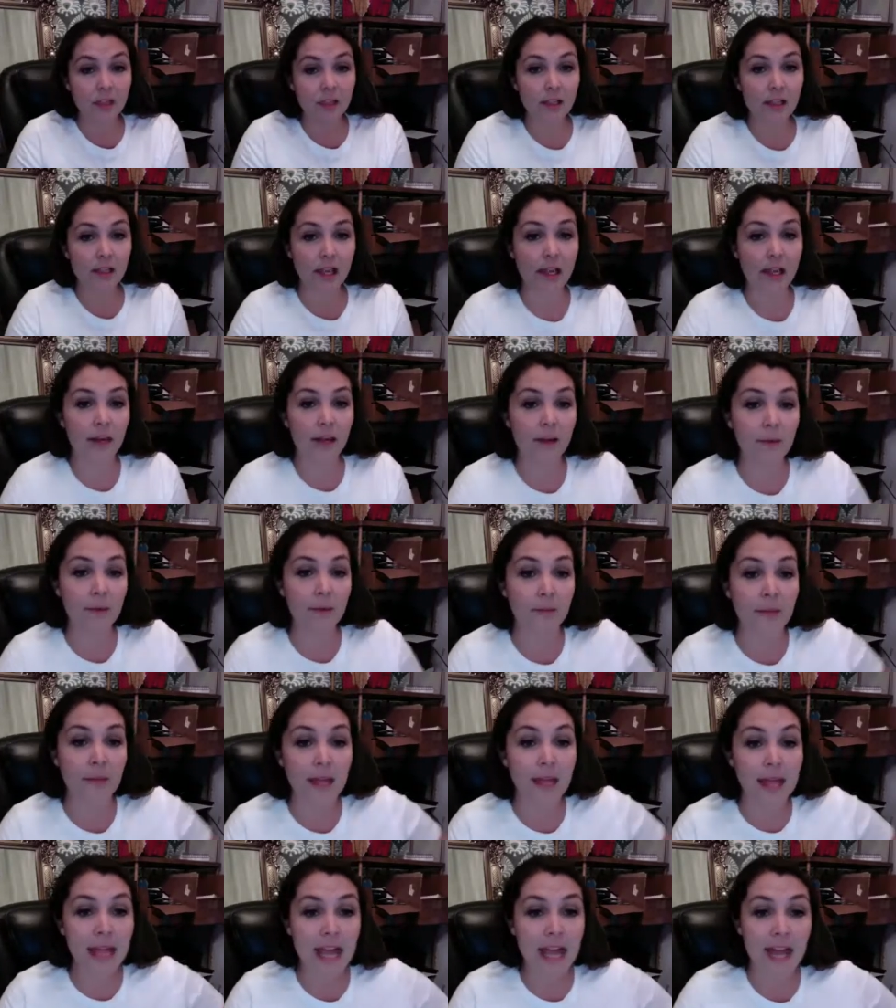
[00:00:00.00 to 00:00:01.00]

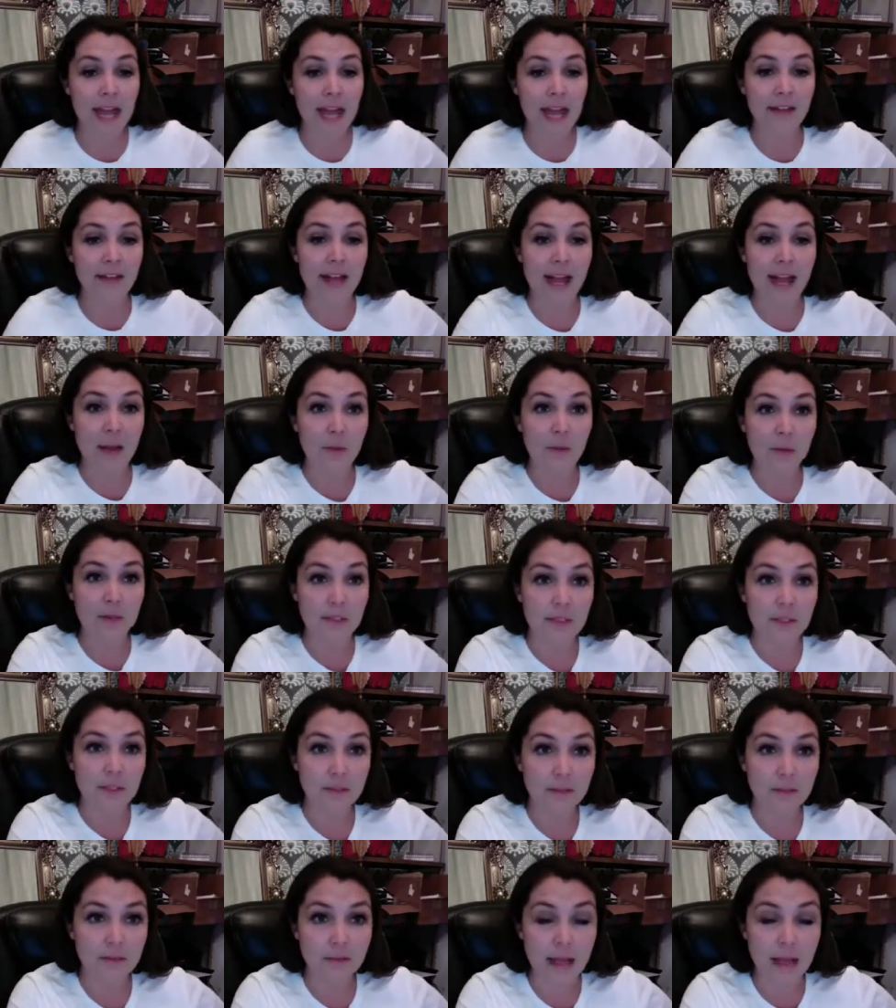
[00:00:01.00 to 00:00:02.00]
and that
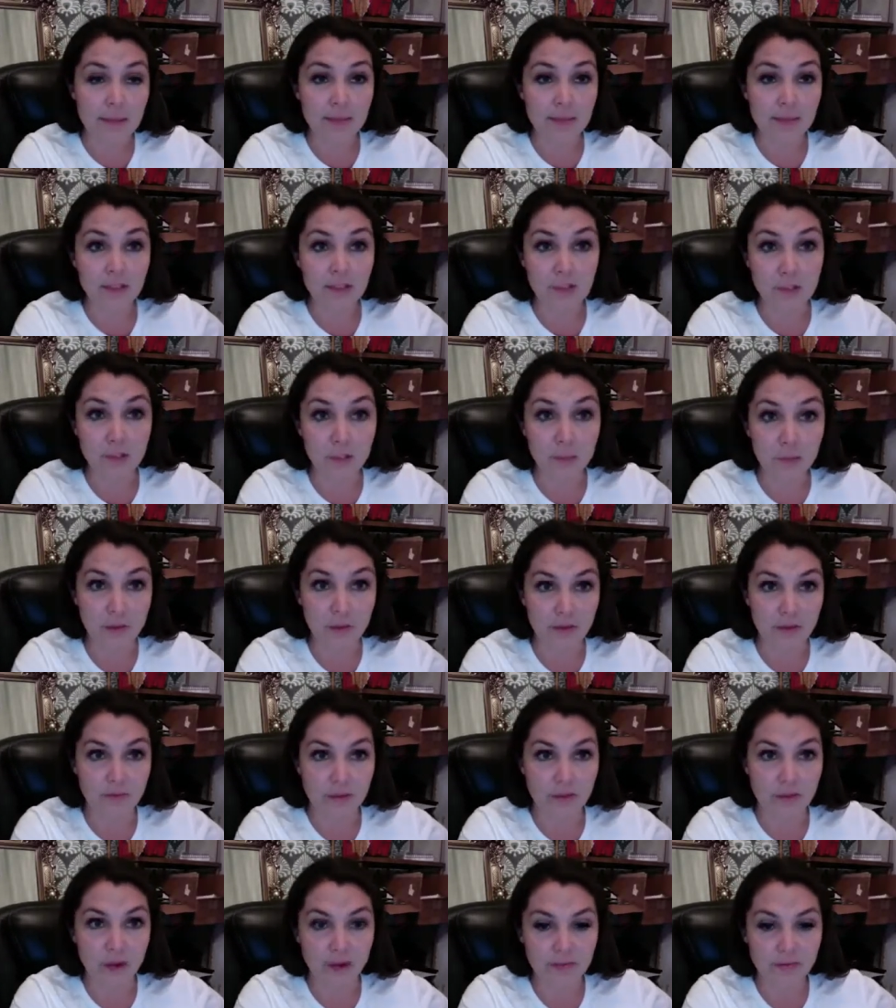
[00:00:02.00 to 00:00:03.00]
I'm super
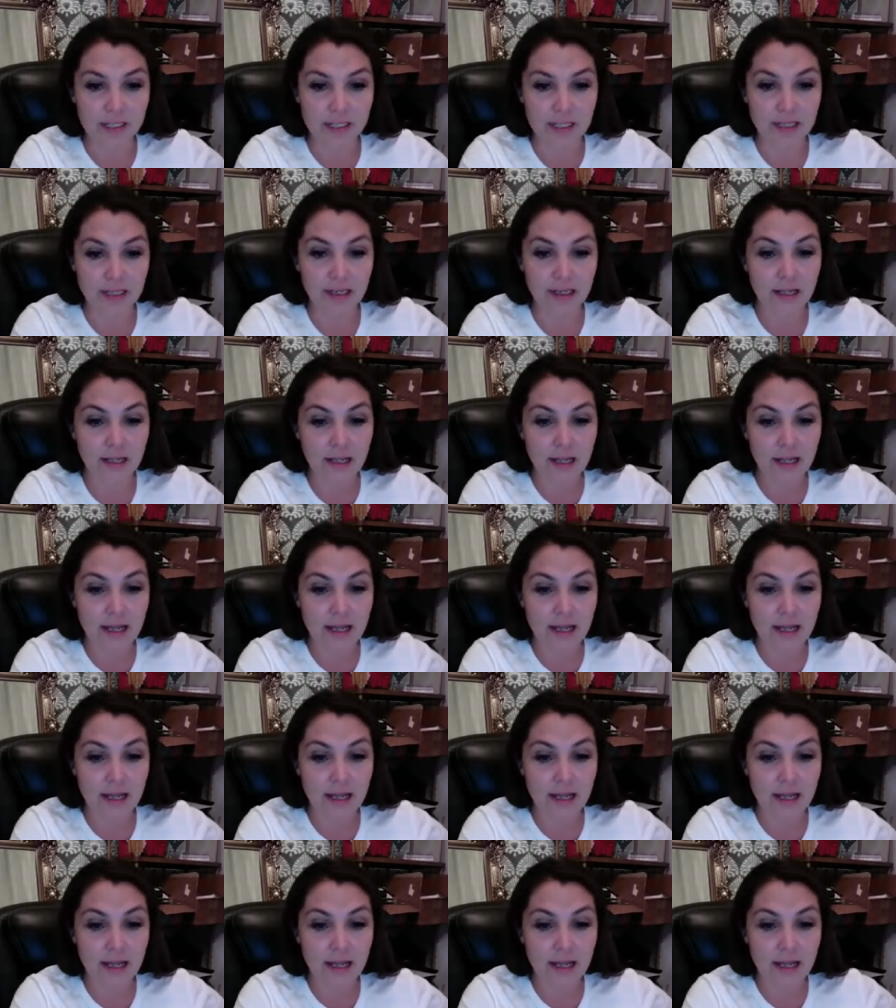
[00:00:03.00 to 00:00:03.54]
involved in.